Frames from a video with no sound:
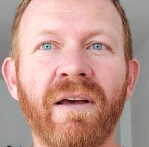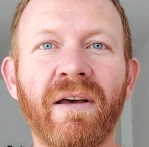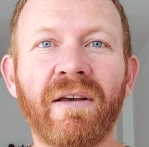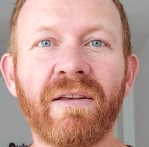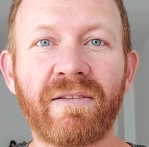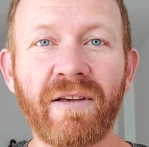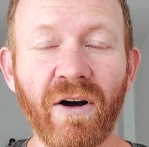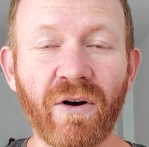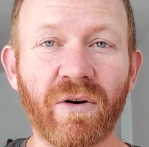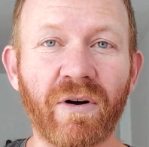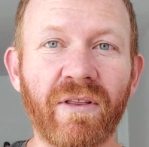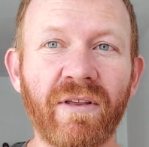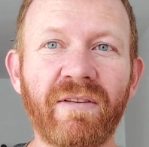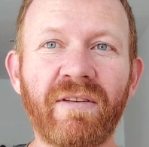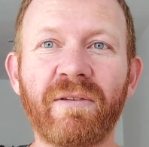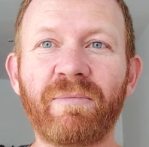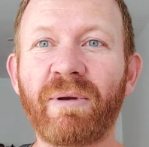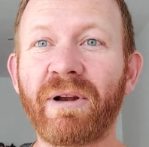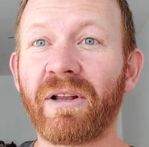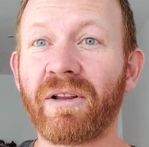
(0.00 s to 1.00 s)
So this
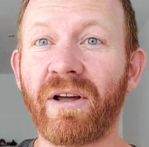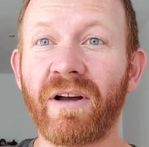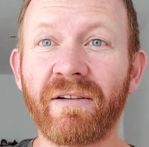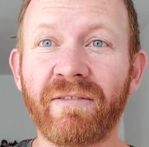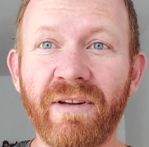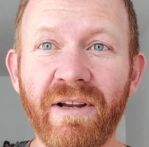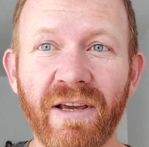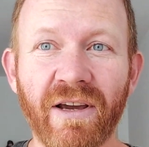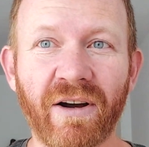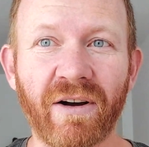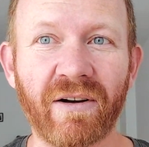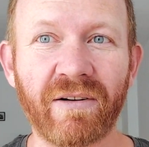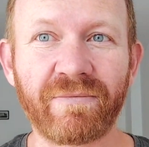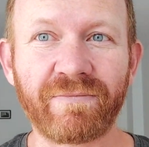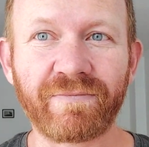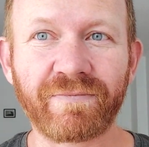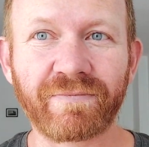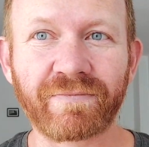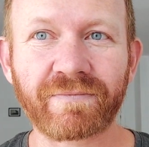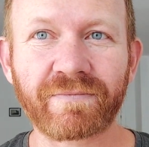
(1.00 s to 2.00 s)
has been a long video.
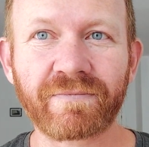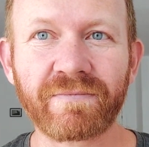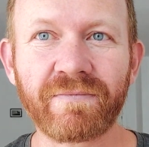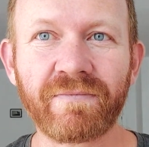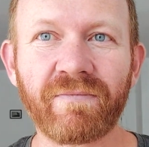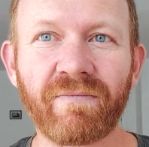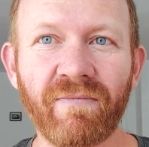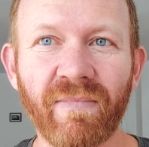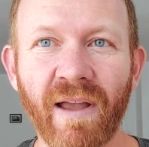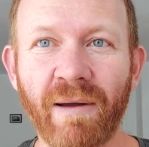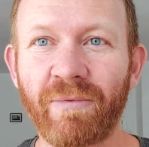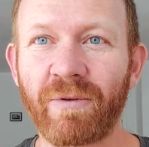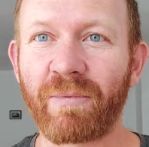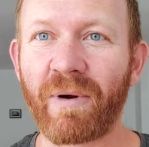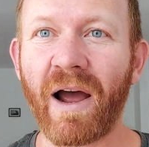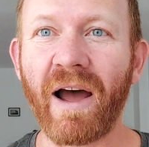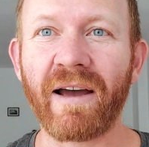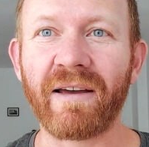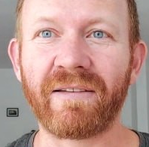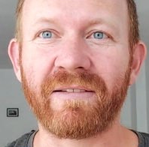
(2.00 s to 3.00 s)
I'm
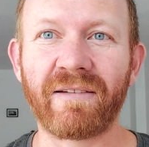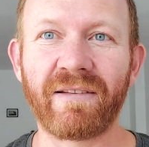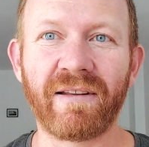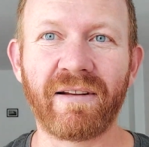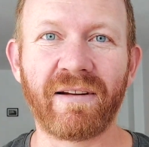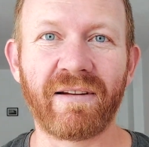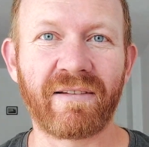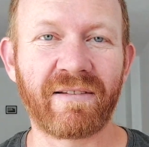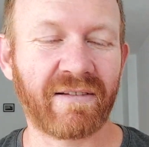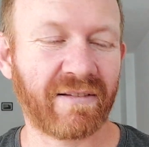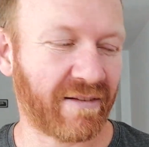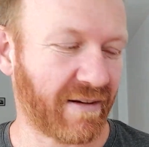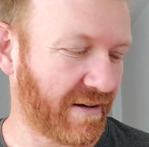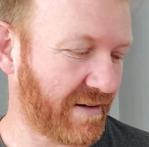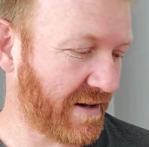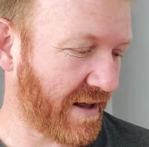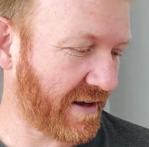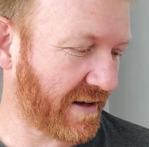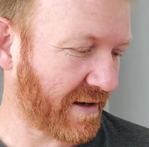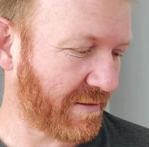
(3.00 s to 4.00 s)
surprised that it's
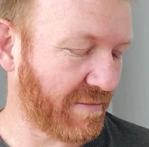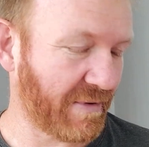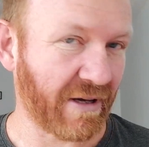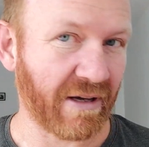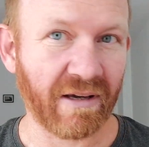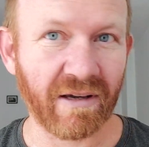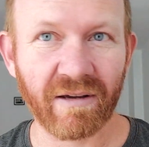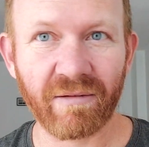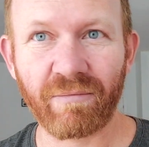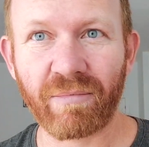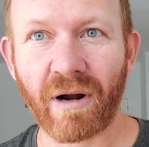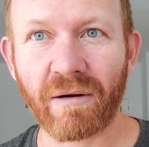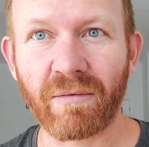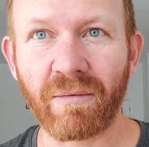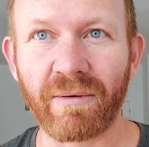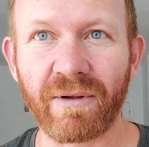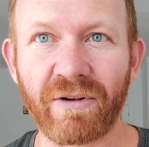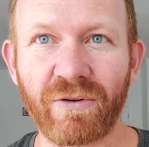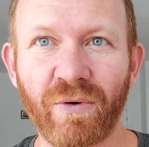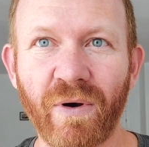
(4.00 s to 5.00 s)
taken me
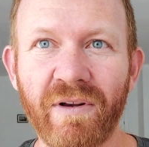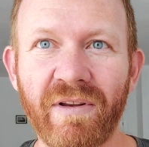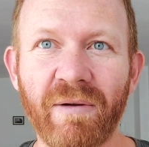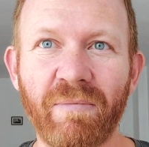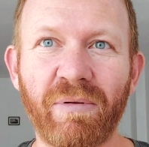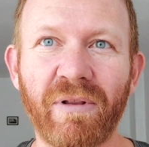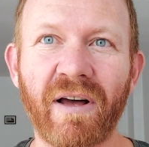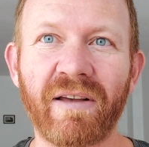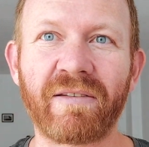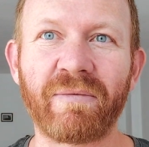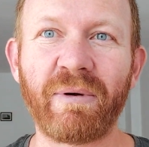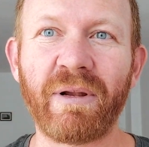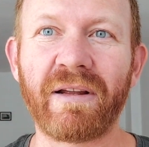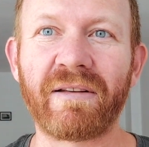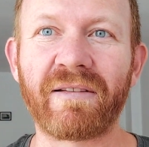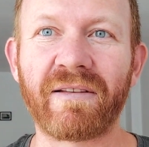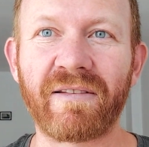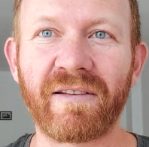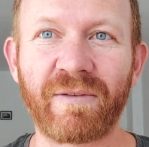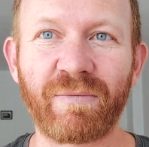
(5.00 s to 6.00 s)
probably 20 plus
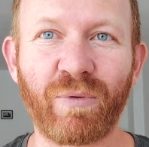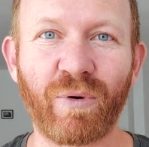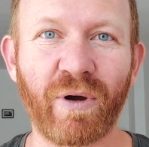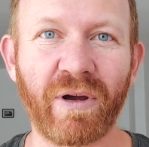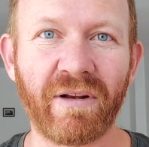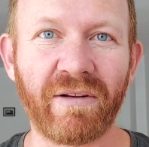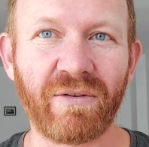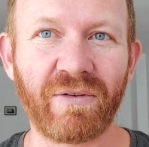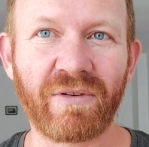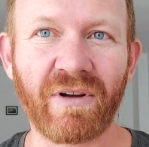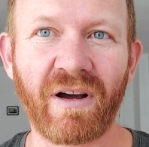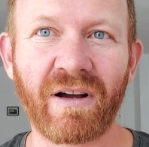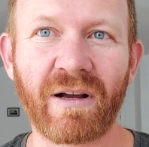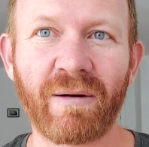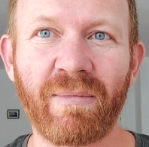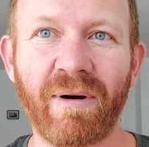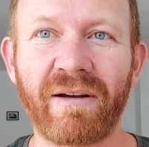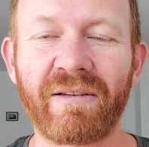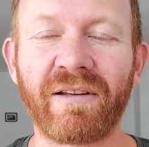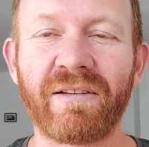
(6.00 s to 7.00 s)
minutes at this point to talk
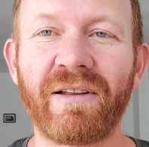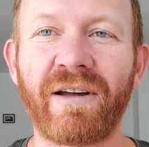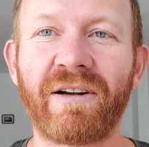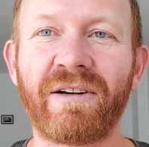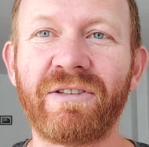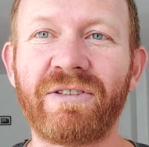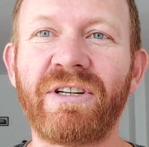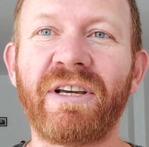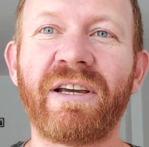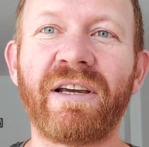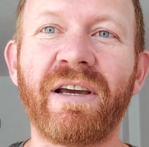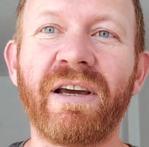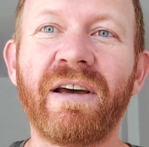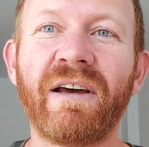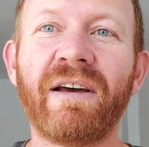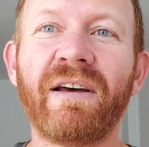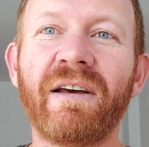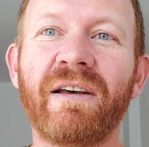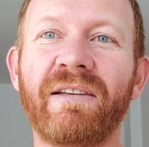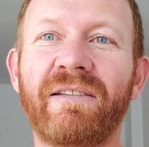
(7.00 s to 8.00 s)
about the letter G.
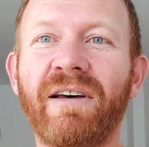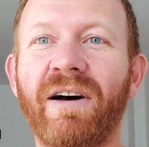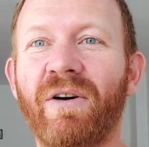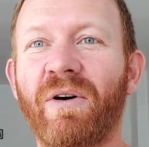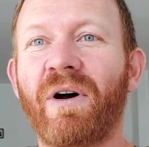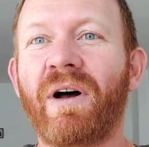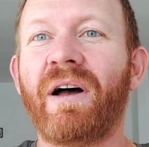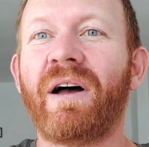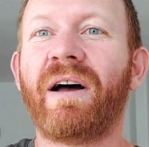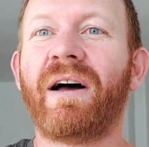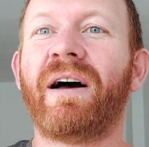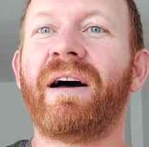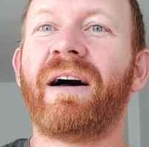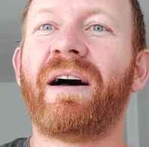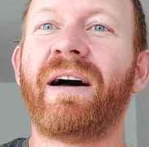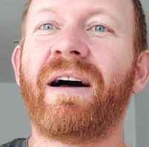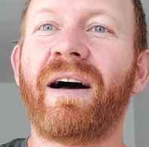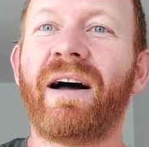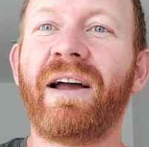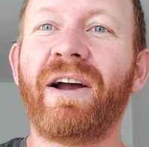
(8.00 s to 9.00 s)
So
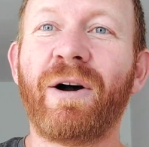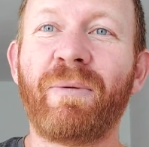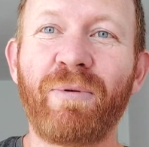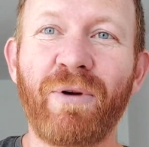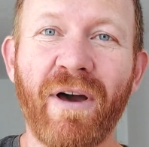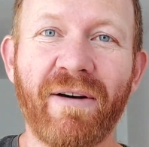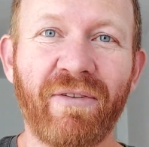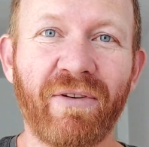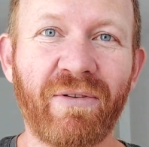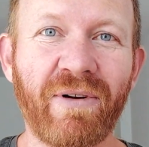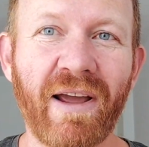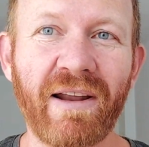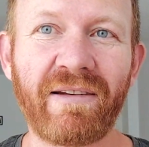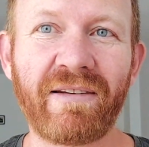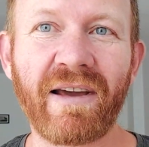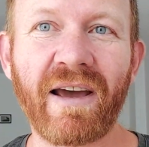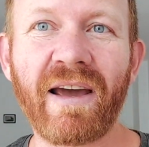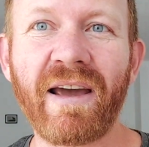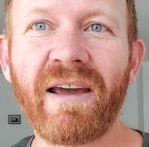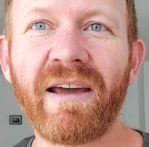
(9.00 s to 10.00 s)
I hope you have a great
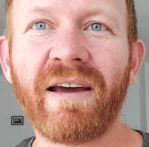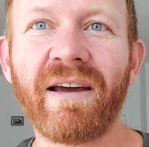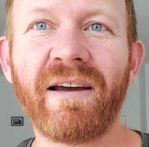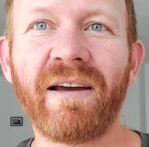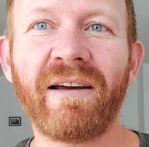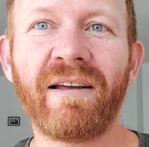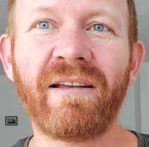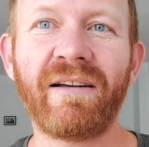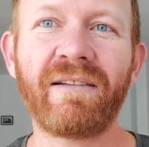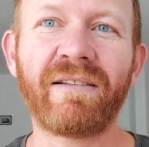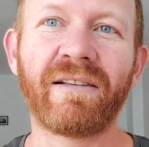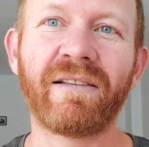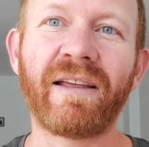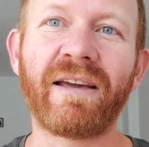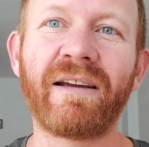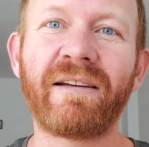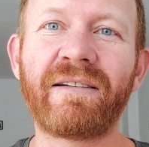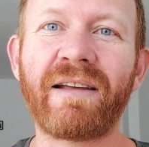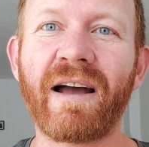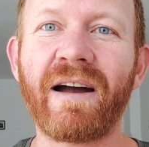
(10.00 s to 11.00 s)
day. There's a
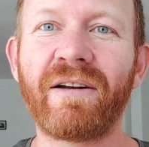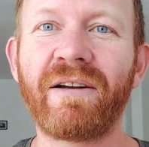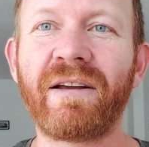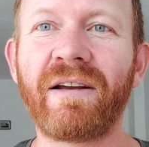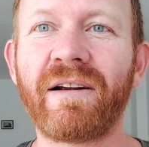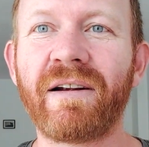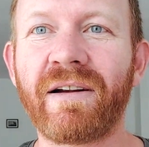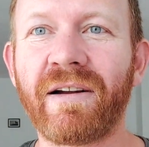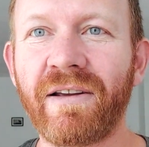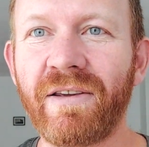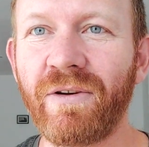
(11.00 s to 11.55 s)
link down here.